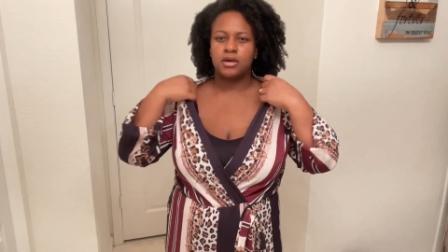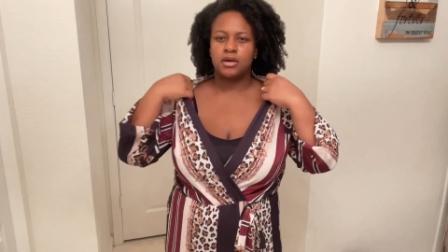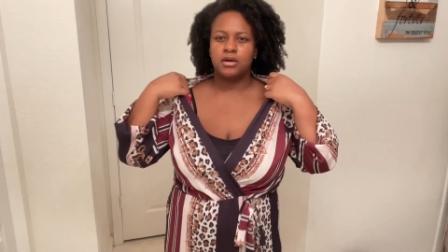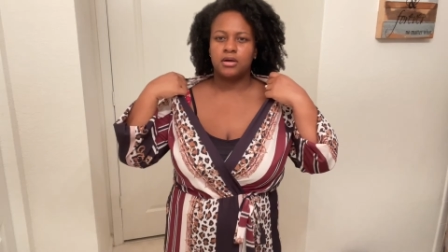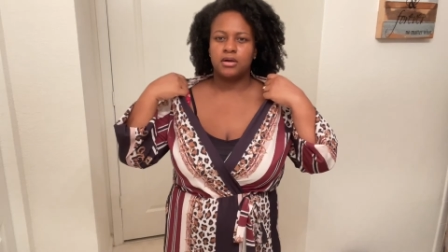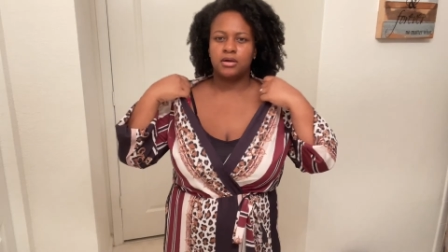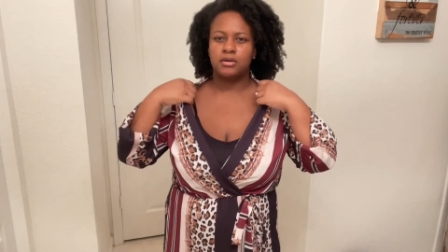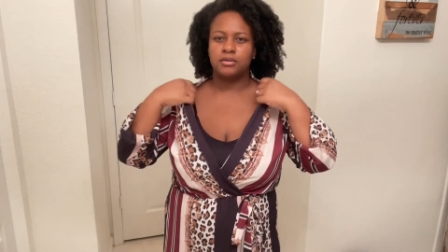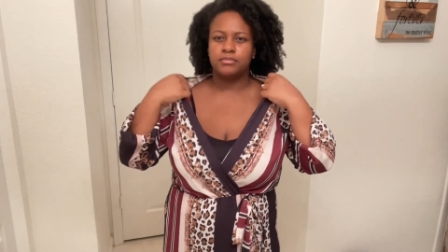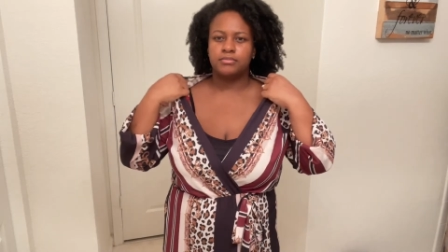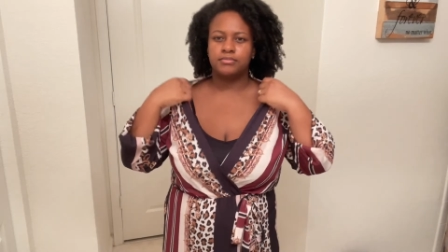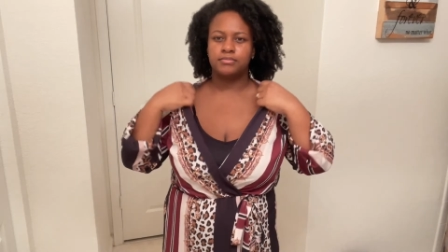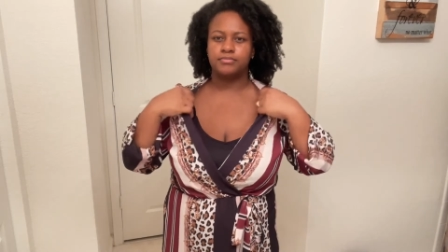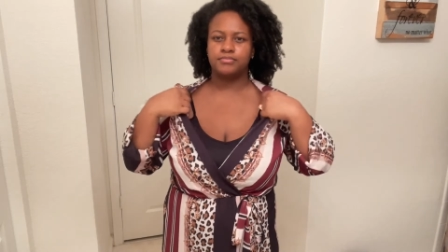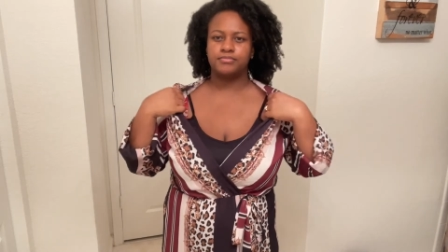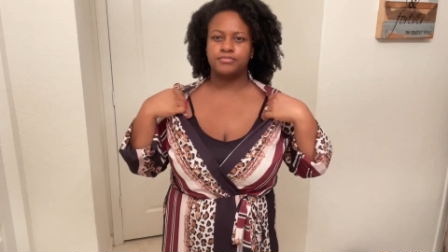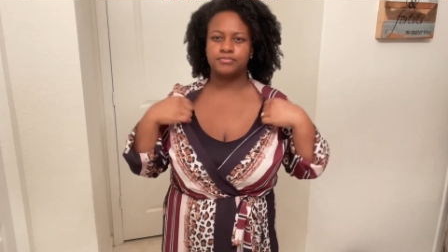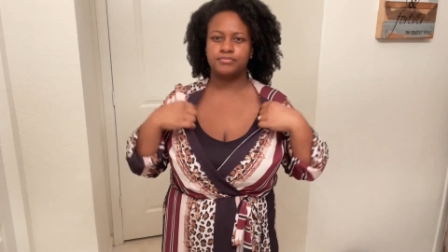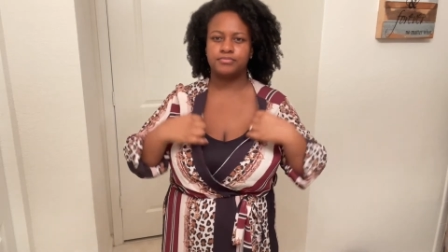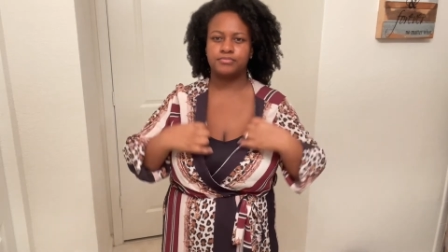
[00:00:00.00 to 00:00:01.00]
Um,
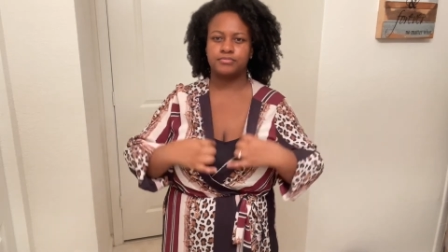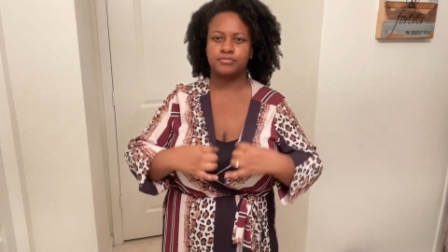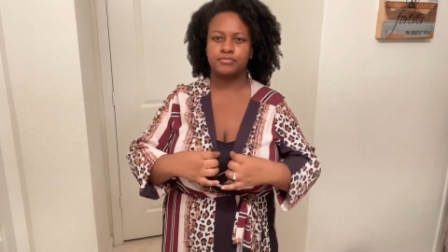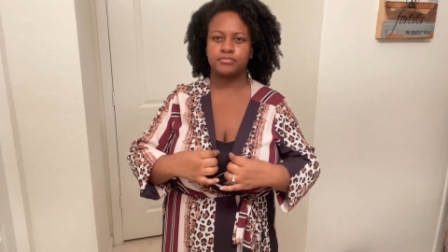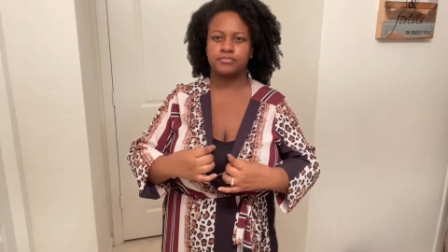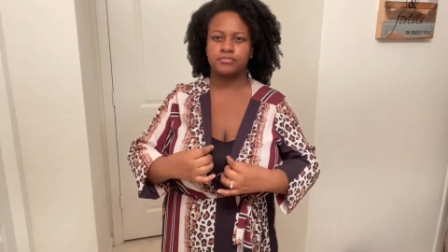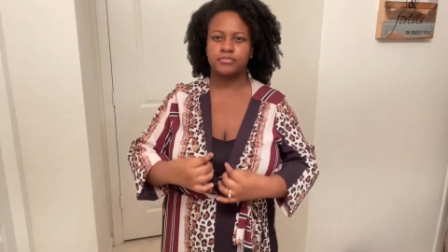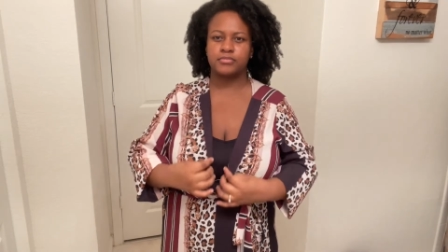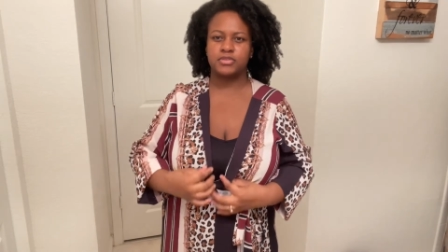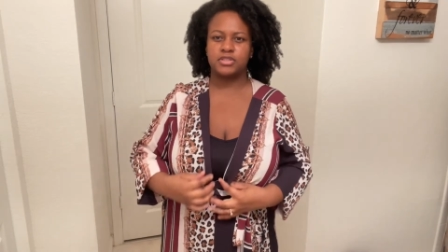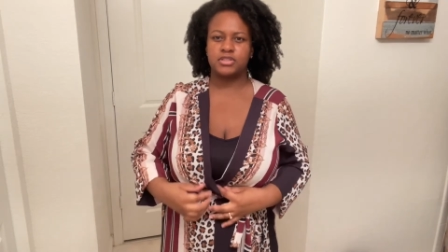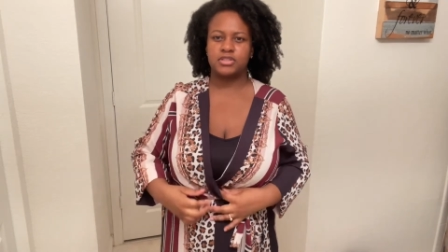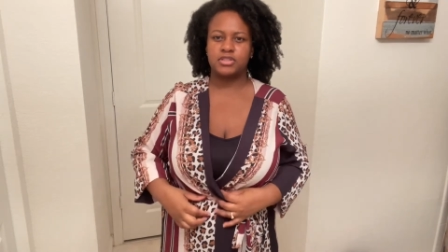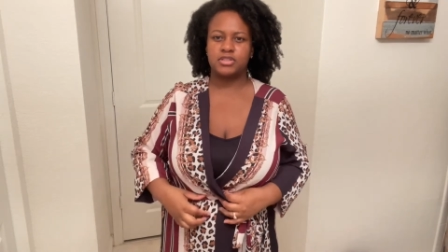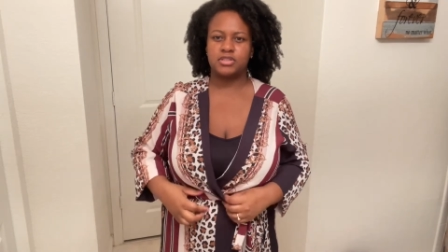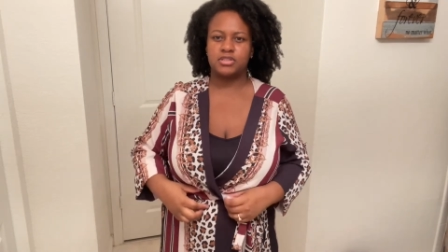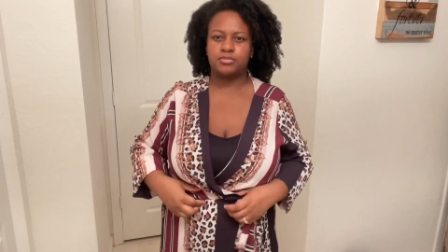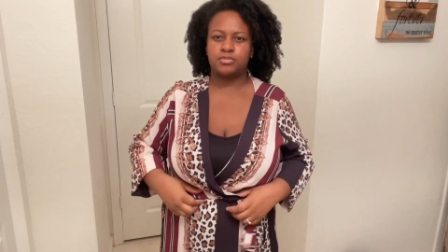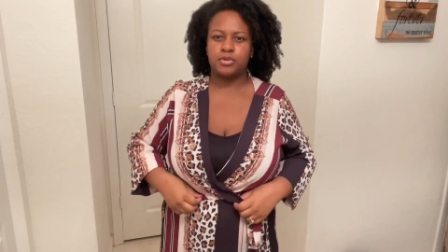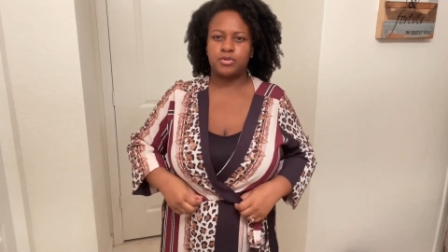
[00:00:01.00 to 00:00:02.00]
this
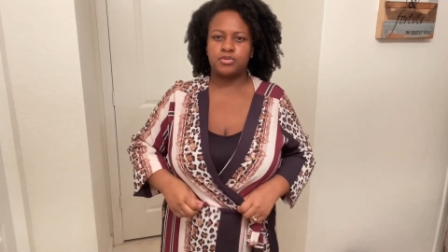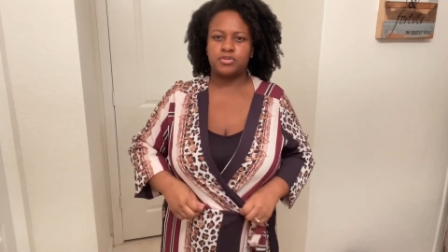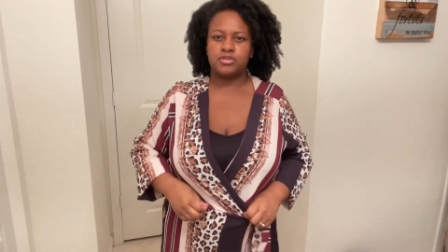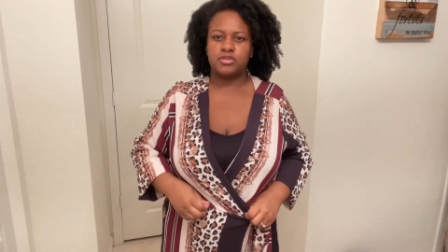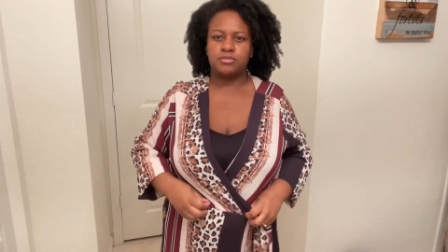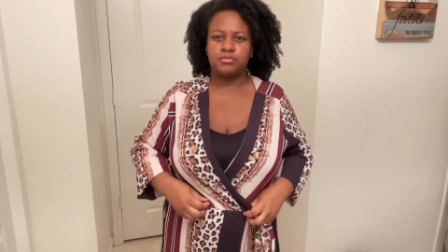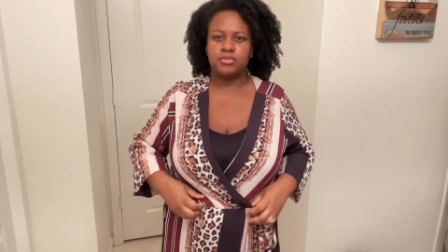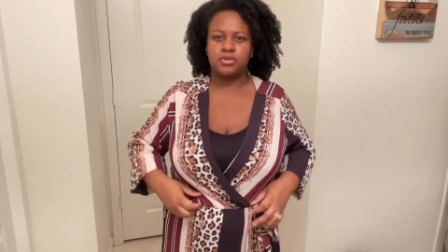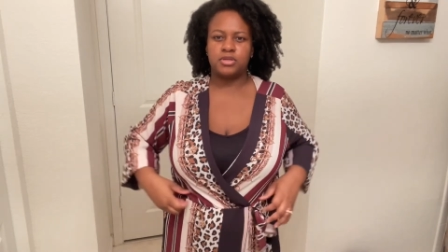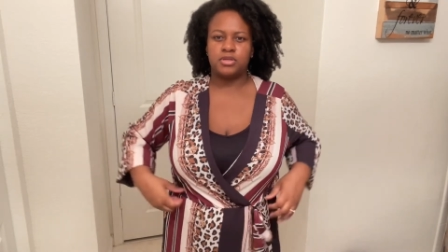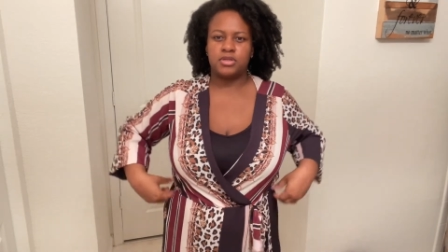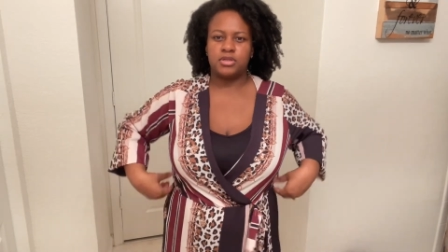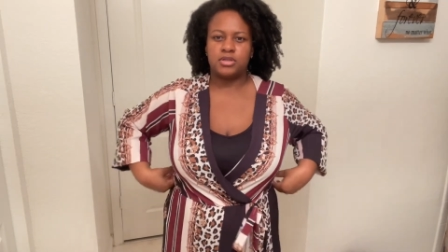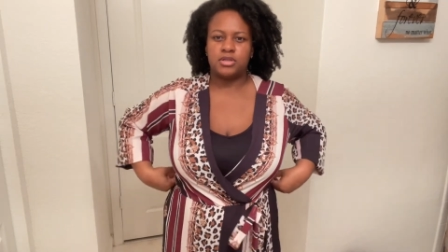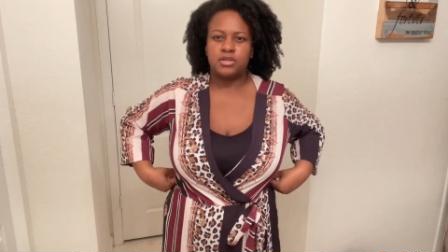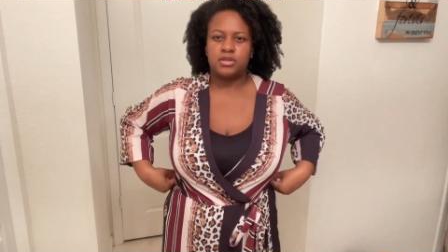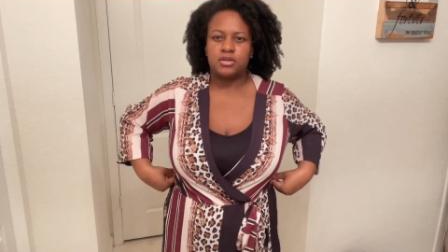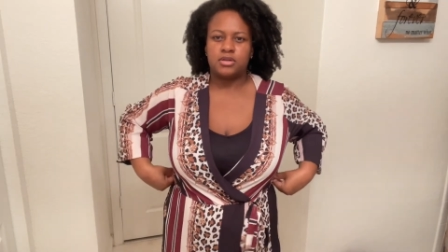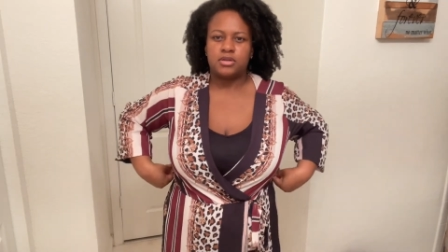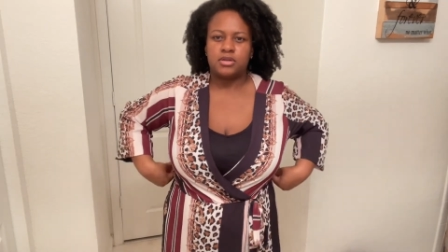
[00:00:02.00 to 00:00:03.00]
is supposed to
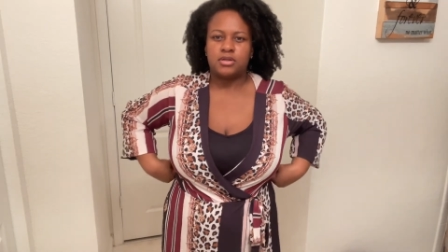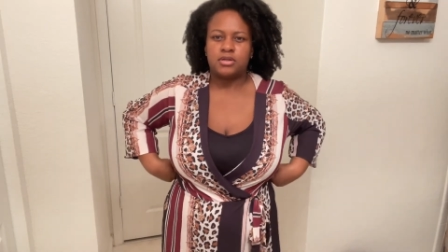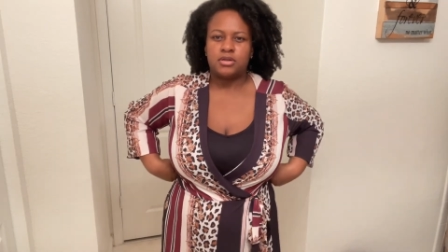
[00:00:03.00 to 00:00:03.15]
be